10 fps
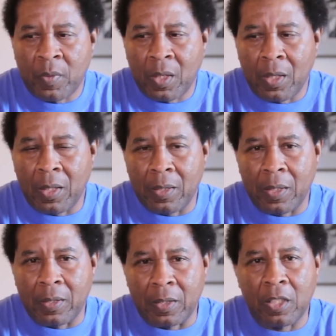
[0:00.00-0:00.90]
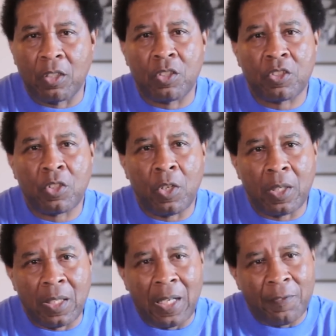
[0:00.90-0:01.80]
and and get a good start
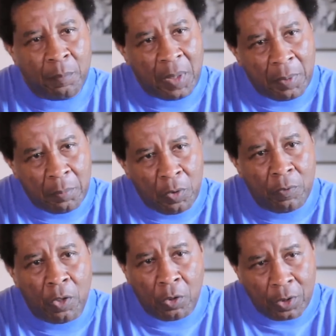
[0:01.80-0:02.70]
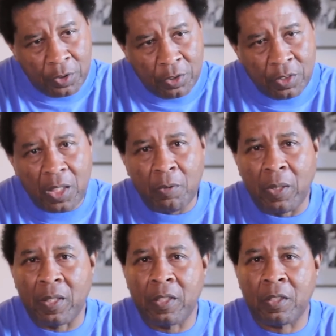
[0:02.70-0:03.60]
in life, and maybe move on or just stay
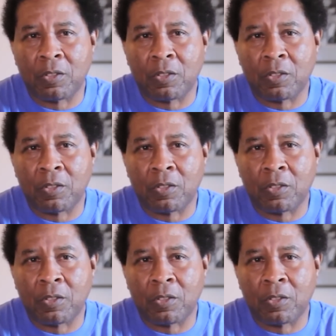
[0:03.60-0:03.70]
right here.